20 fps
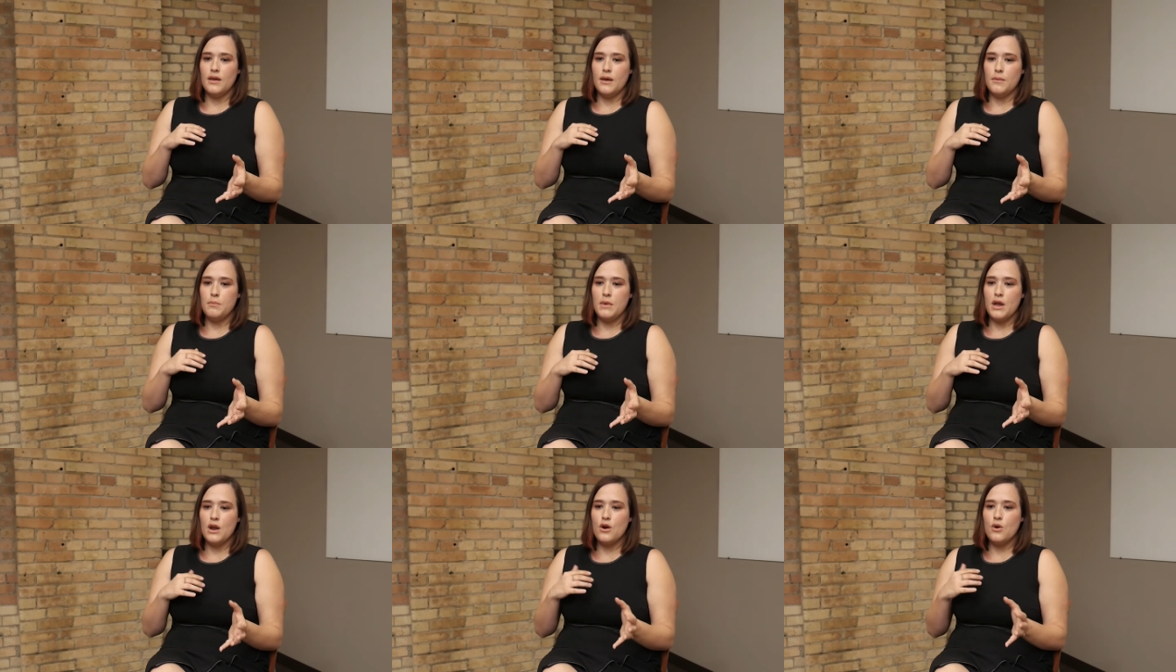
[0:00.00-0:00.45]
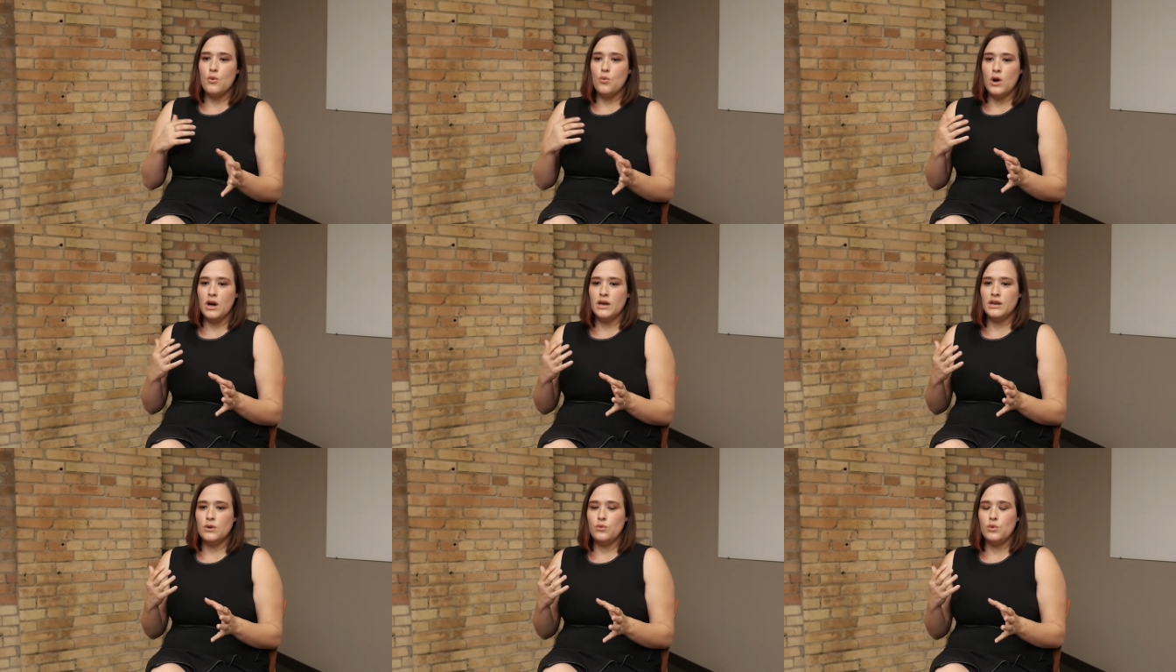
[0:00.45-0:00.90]

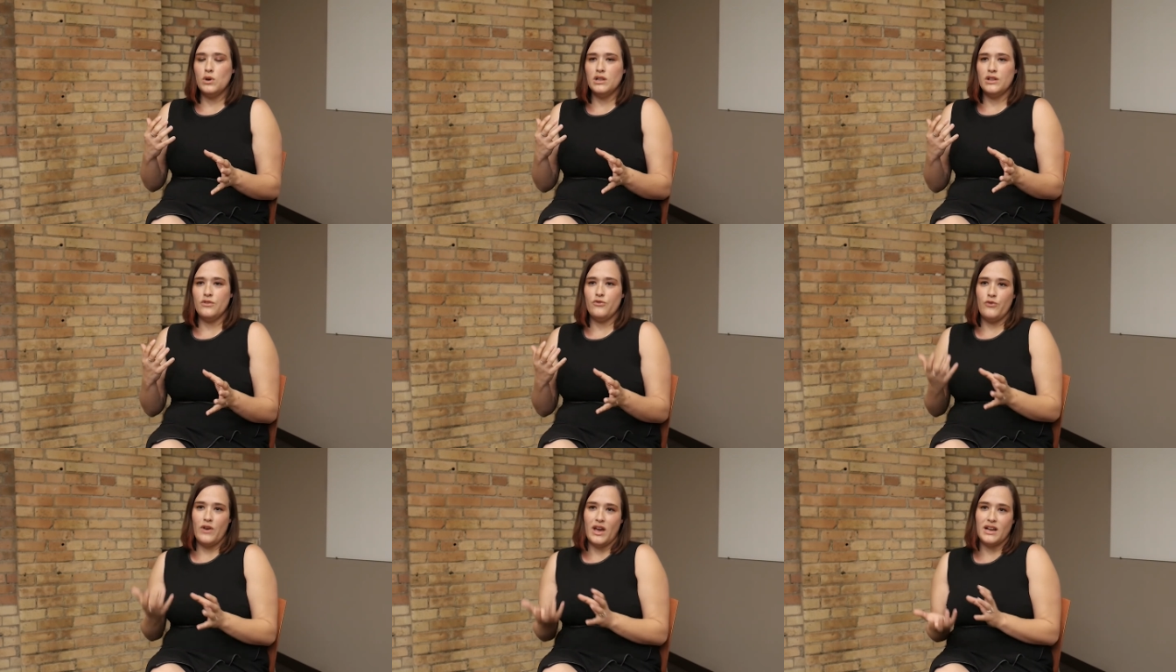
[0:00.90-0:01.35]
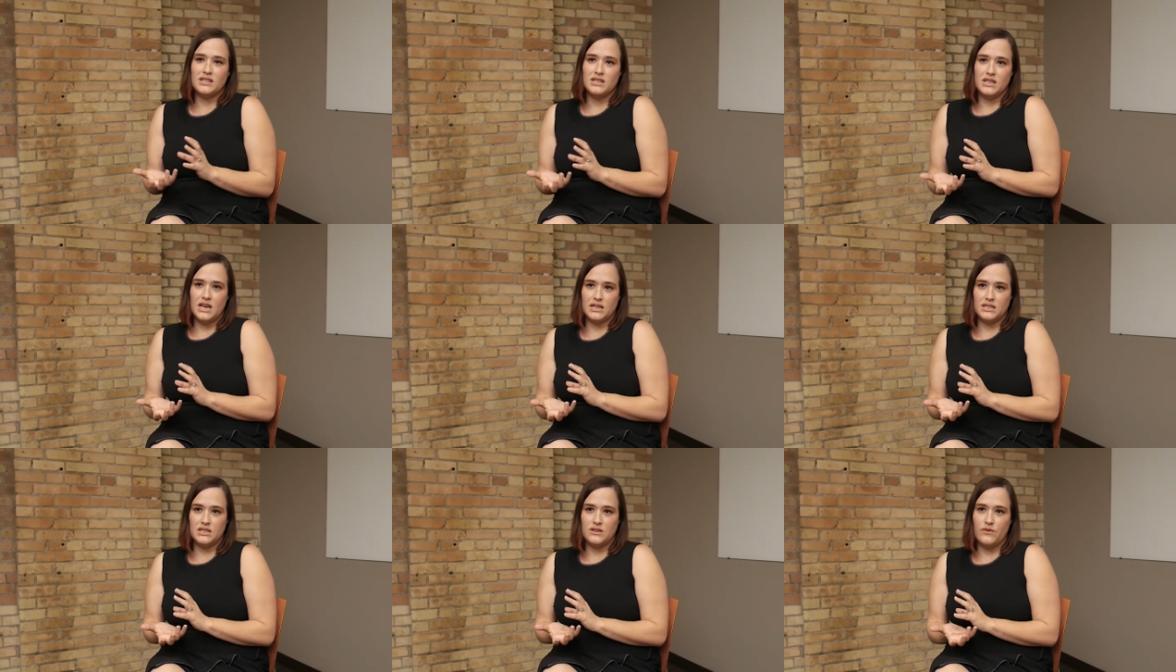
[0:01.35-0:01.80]
marijuana will affect
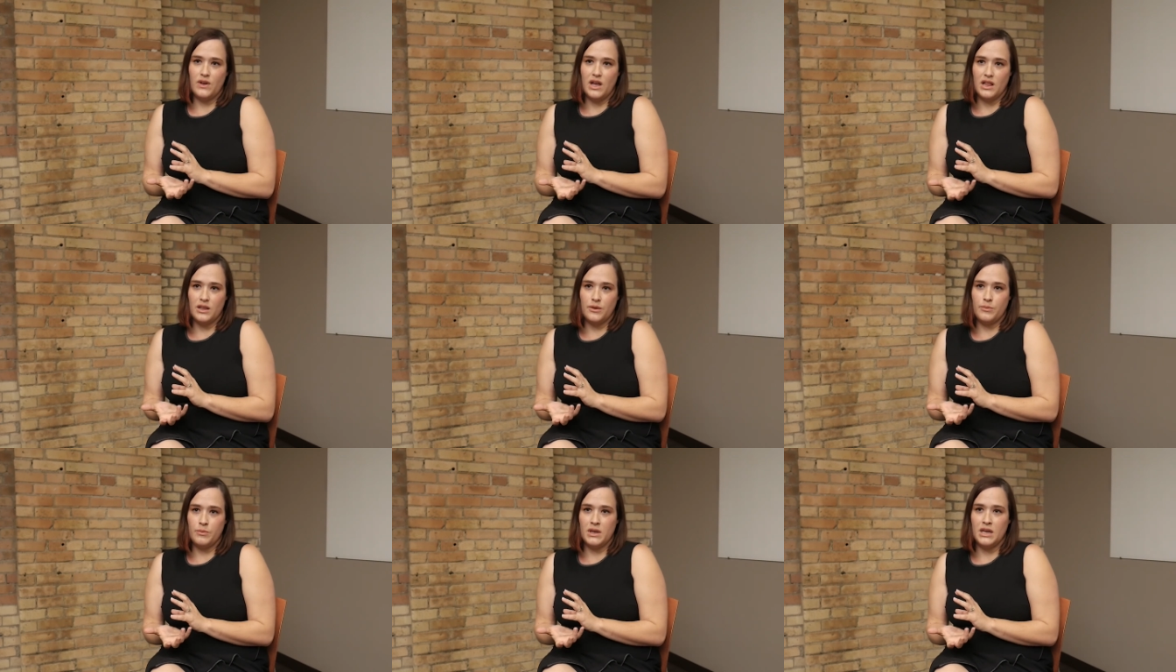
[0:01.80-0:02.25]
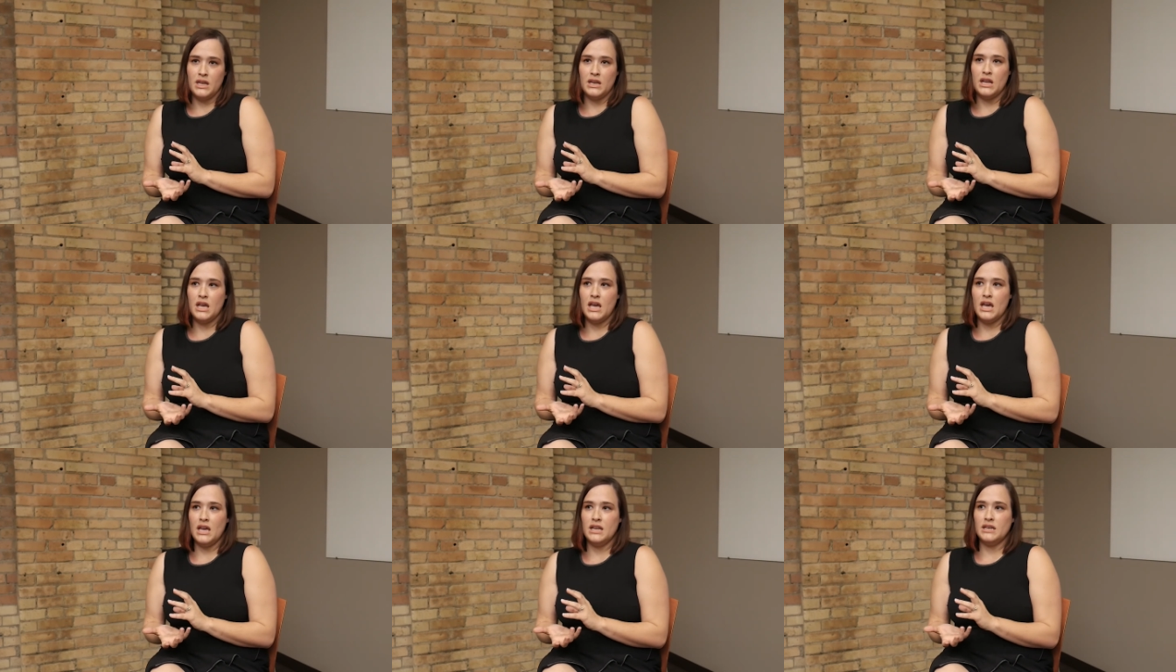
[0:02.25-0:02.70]
that
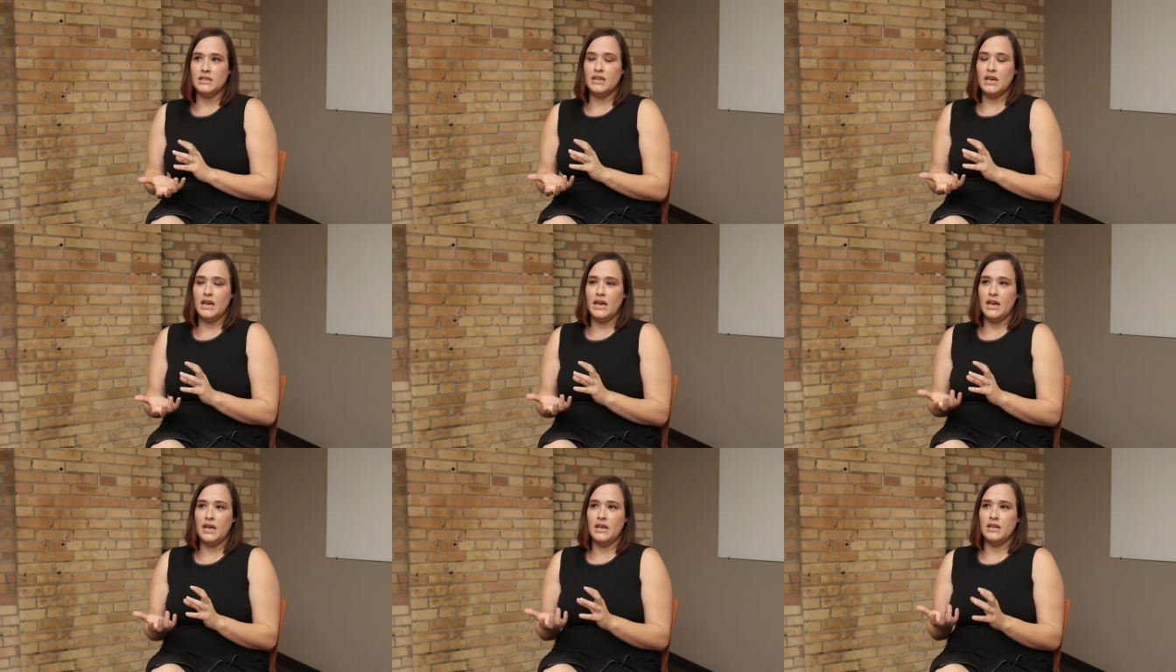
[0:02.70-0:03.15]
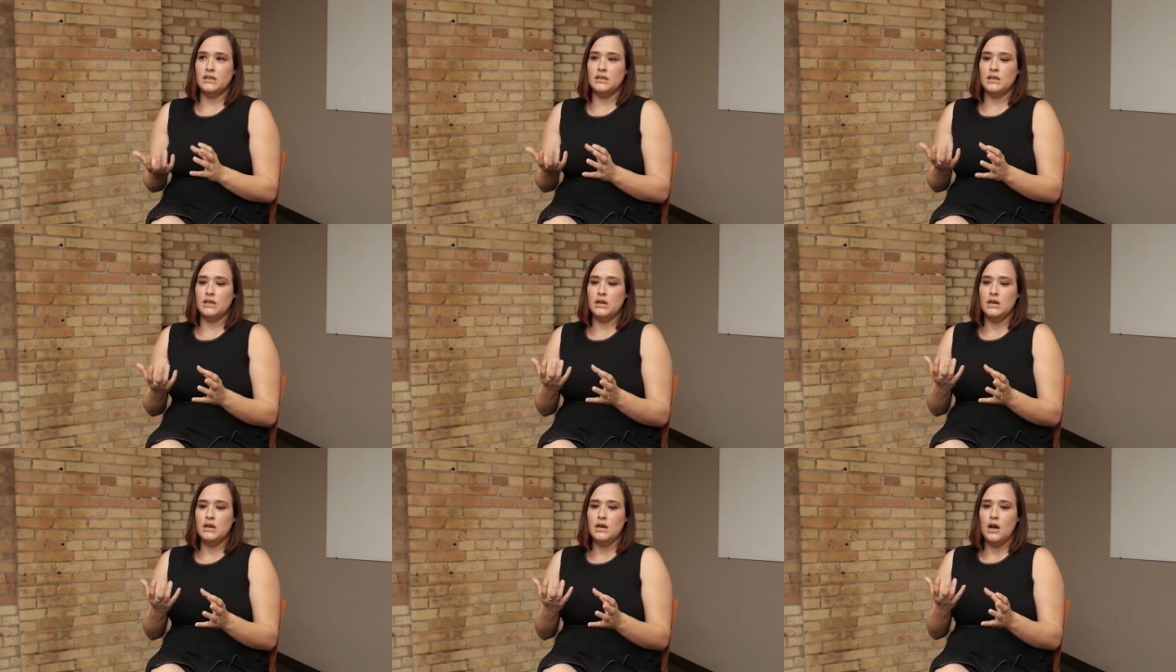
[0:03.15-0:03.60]
development and
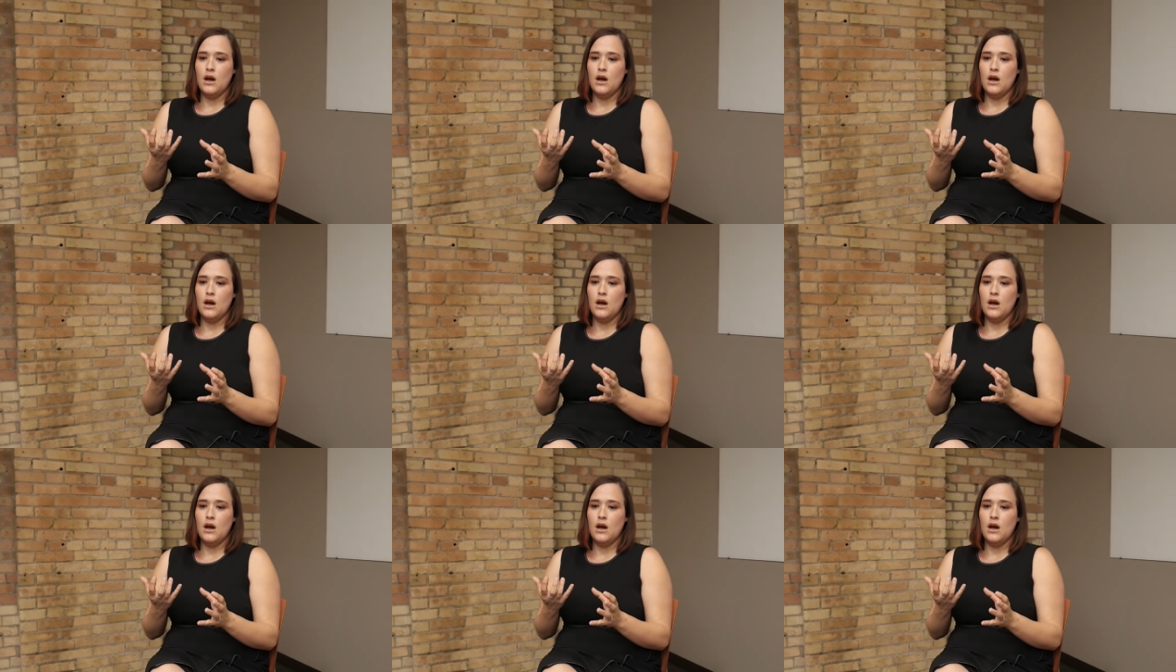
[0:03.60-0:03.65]
can